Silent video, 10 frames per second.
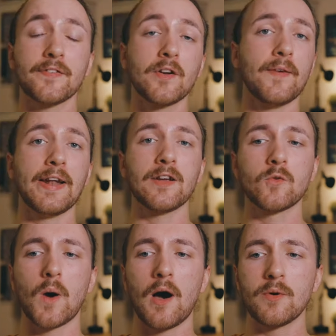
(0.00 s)
a sort of ending as
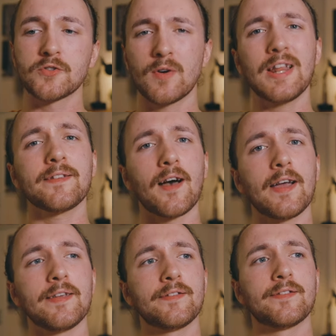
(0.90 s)
well, which really
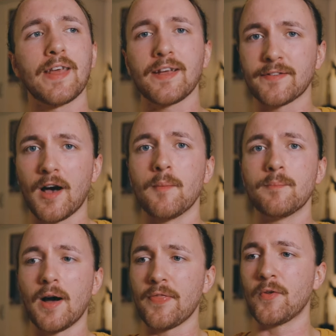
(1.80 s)
ties things up,
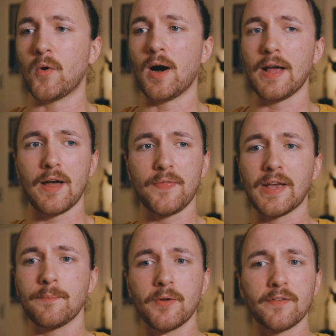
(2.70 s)
I thought. I
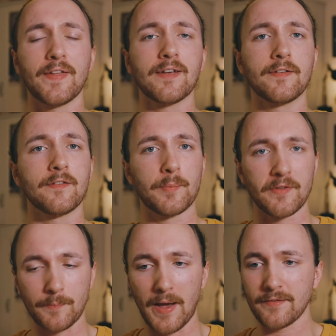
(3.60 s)
think it puts things into
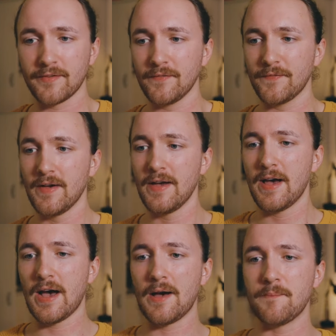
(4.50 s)
perspective,
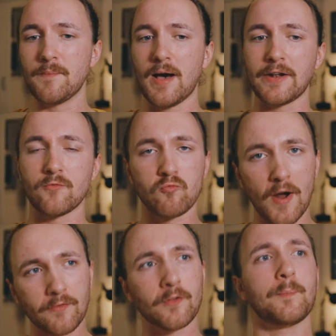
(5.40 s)
and
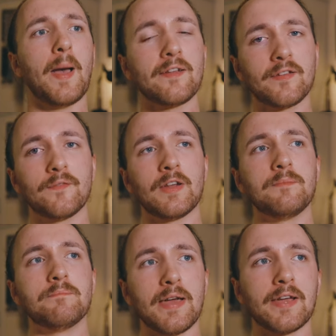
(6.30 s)
retrospectively
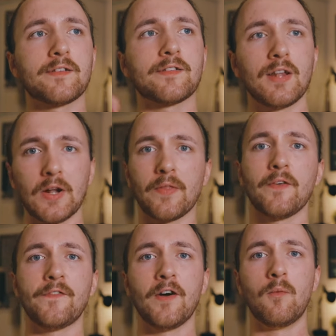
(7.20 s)
makes a lot of
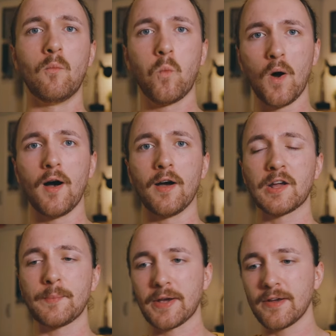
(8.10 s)
the film work,
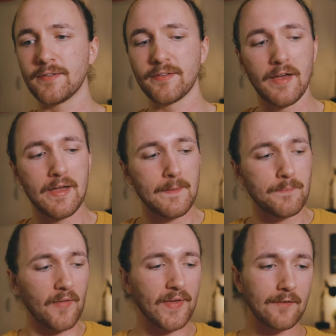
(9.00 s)
because
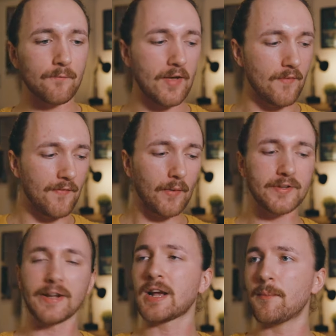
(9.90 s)
I think if I was
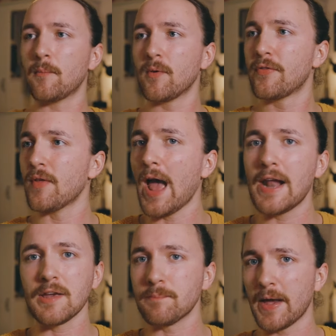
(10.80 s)
going to come up with
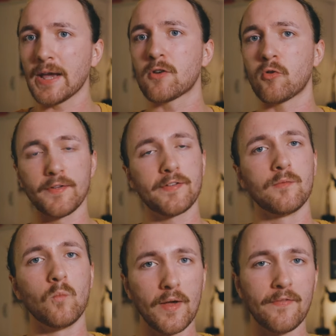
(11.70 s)
any big
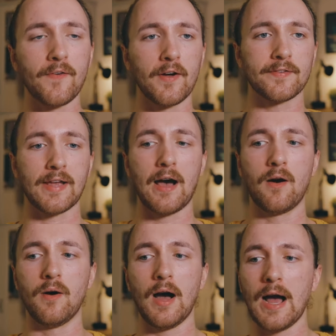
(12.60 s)
criticism with First
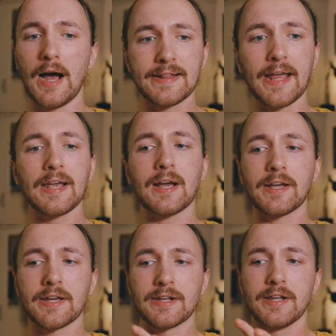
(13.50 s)
Cow, I think I
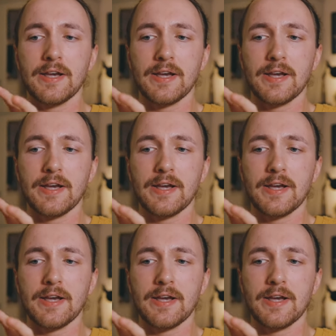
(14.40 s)
could